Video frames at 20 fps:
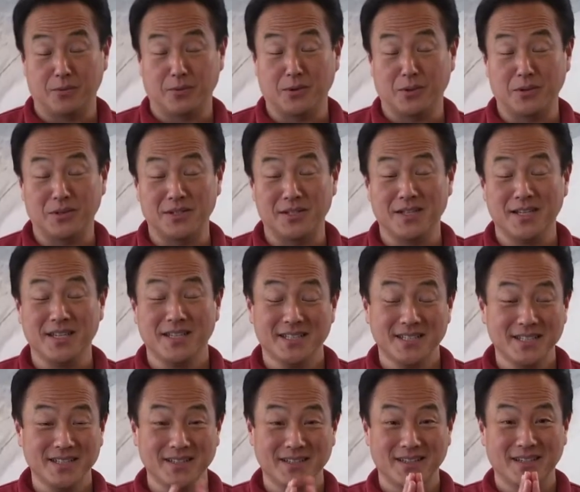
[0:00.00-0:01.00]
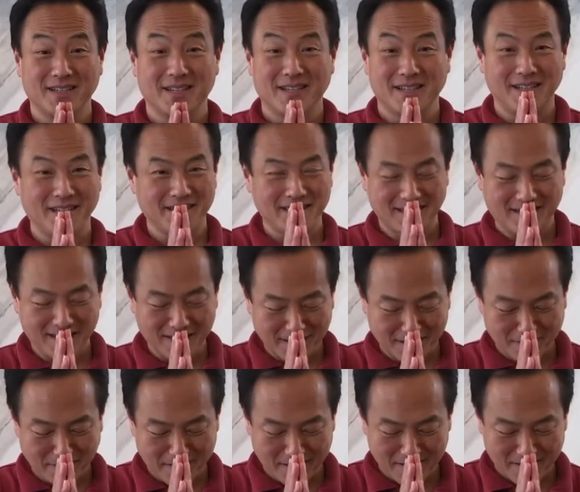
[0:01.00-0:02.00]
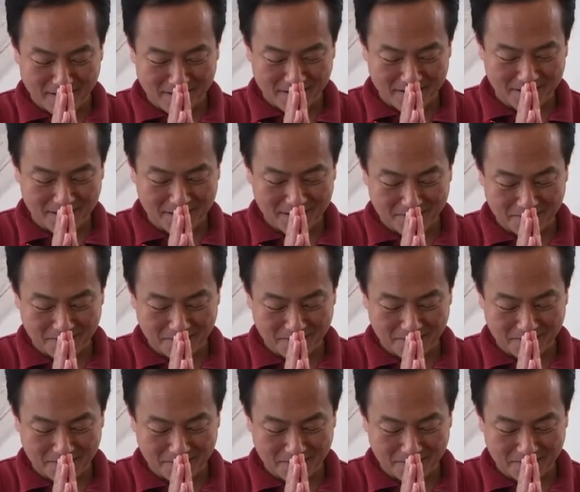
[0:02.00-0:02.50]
going to eat. Itadakimasu.